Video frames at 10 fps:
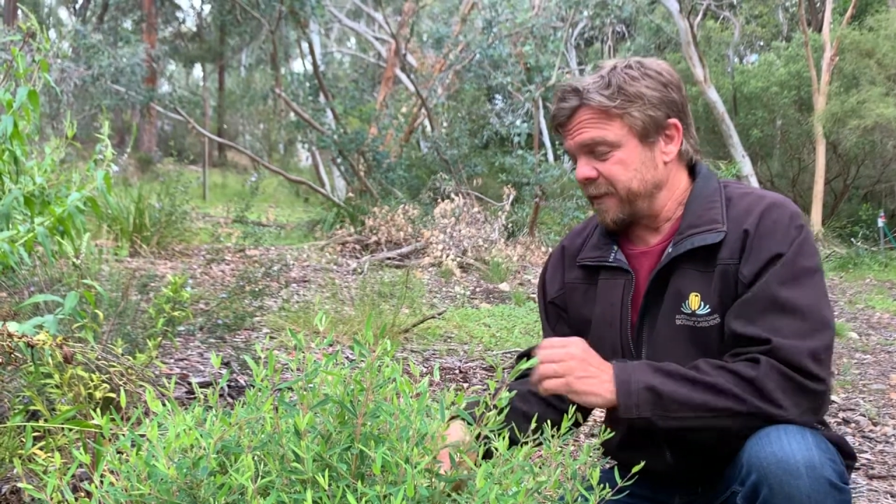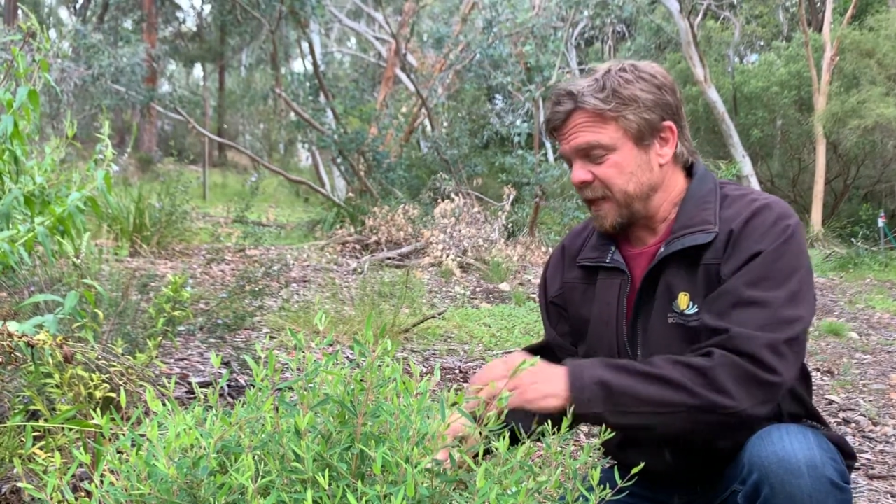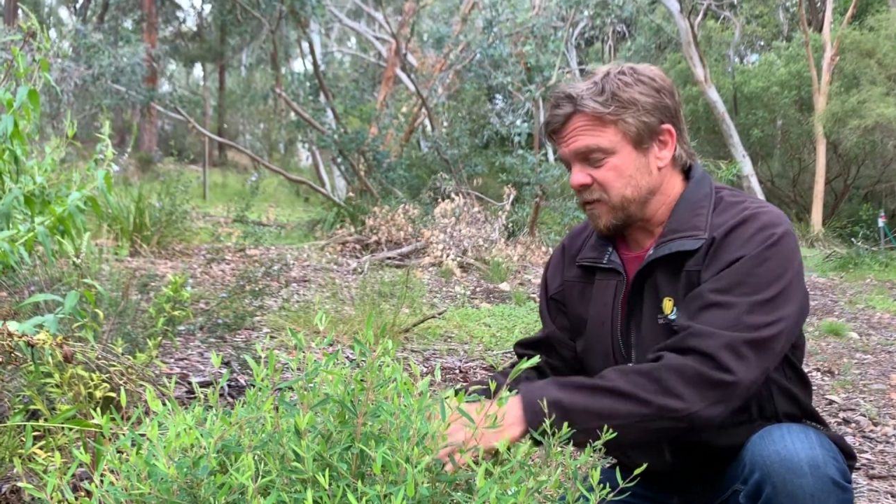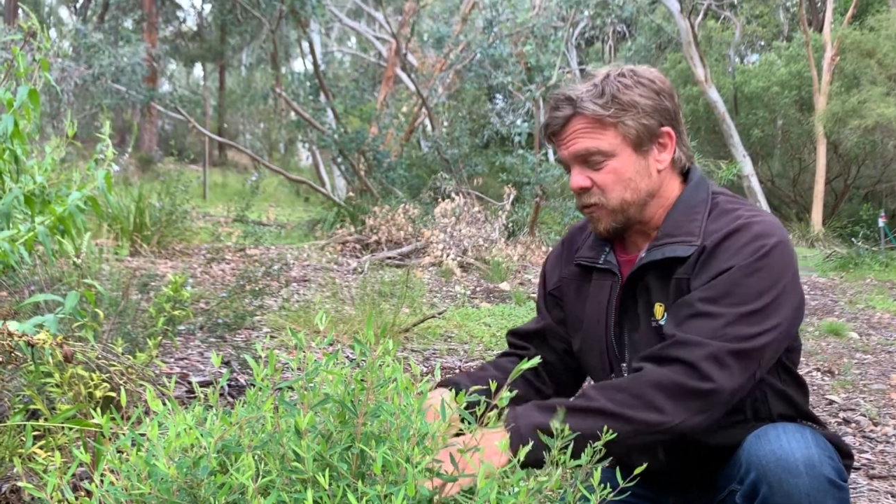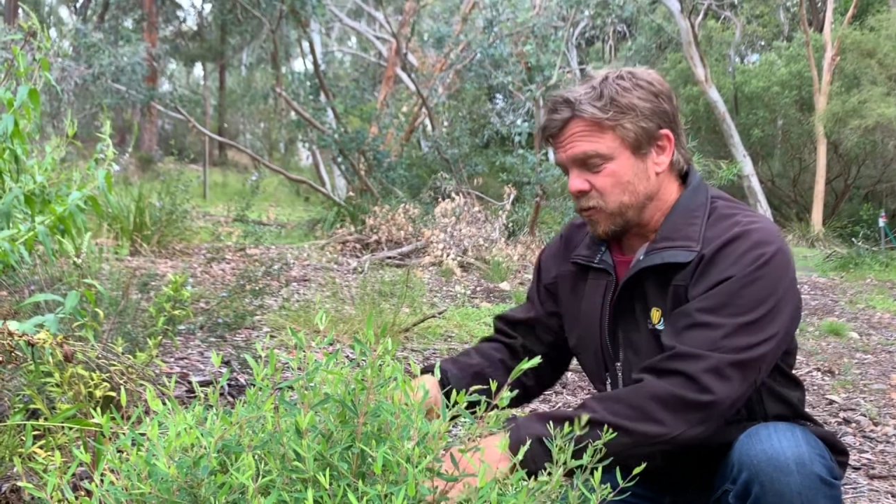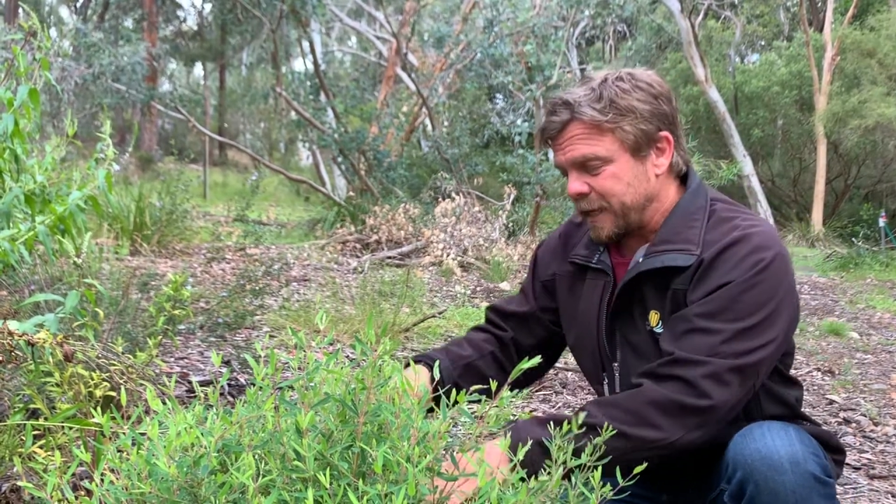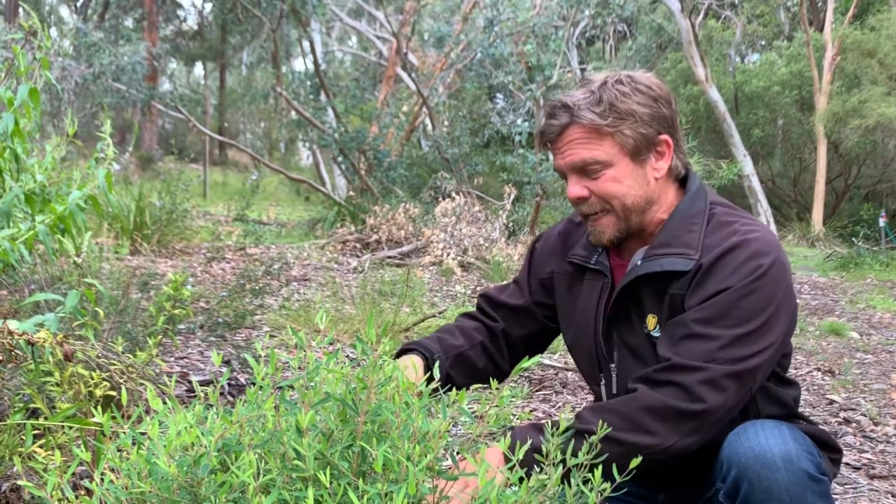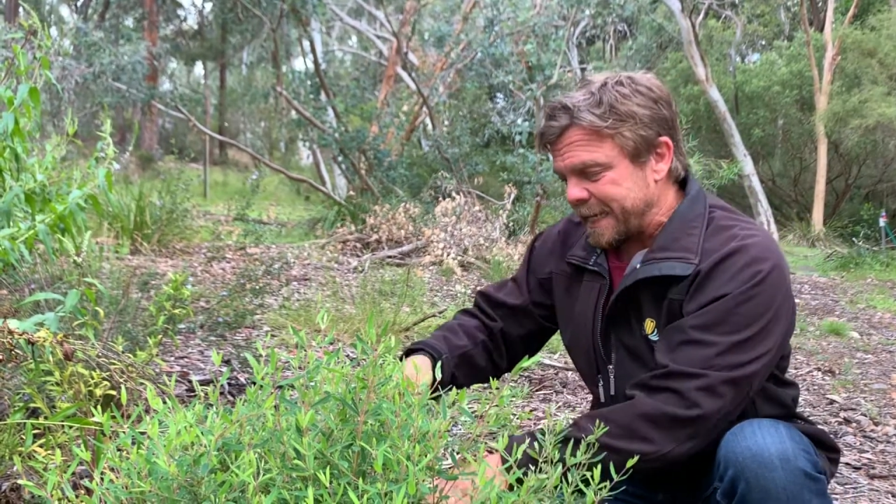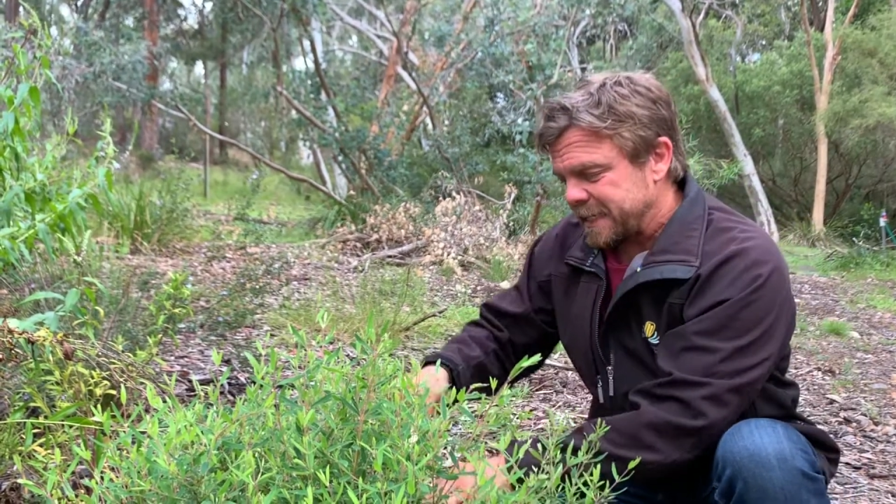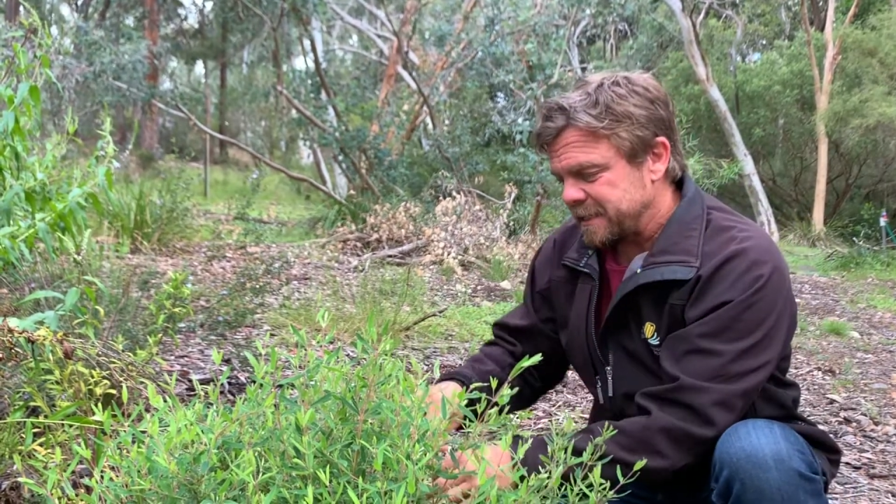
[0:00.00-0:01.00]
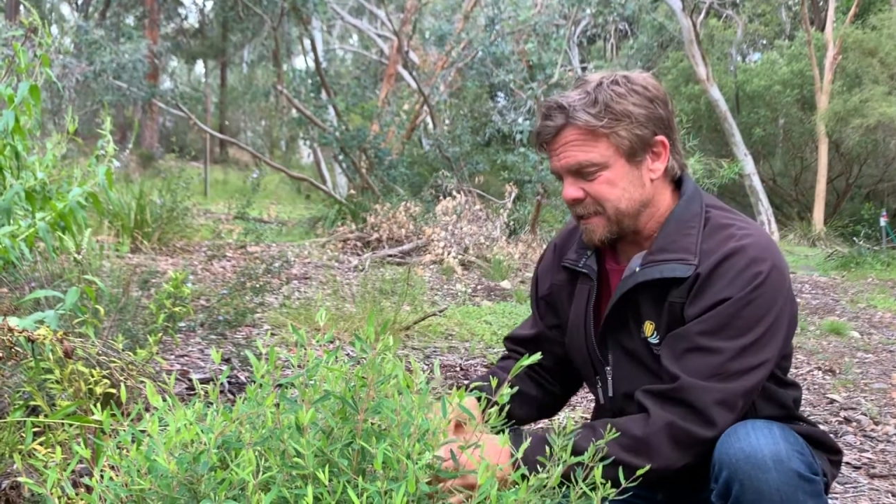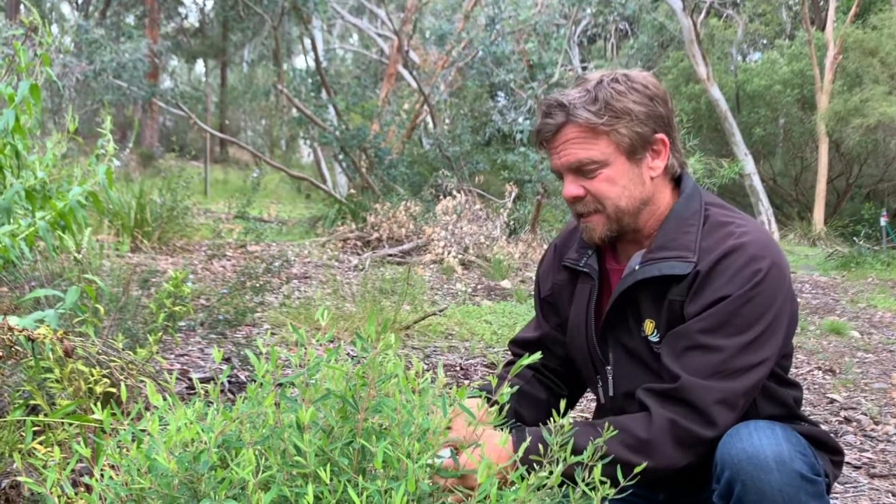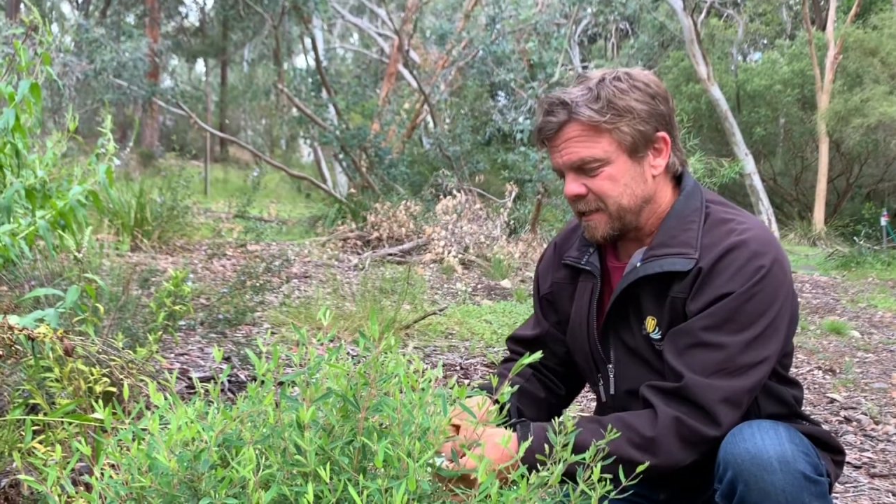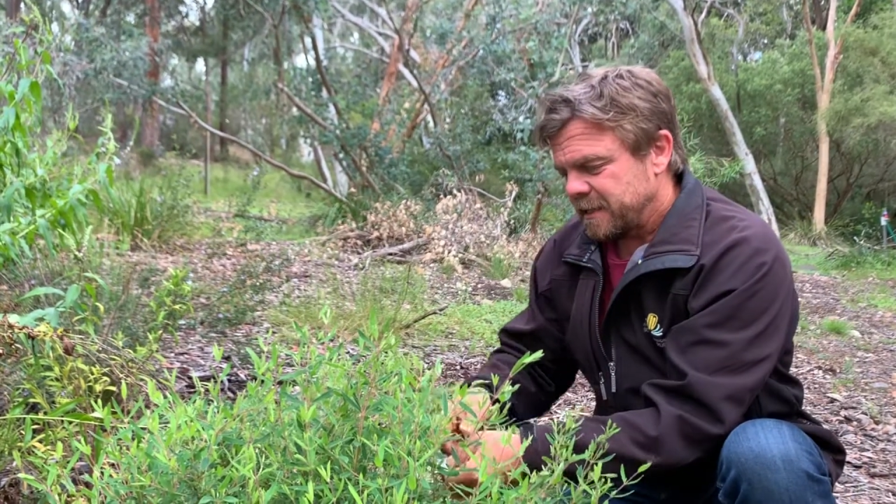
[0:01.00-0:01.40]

that's all connected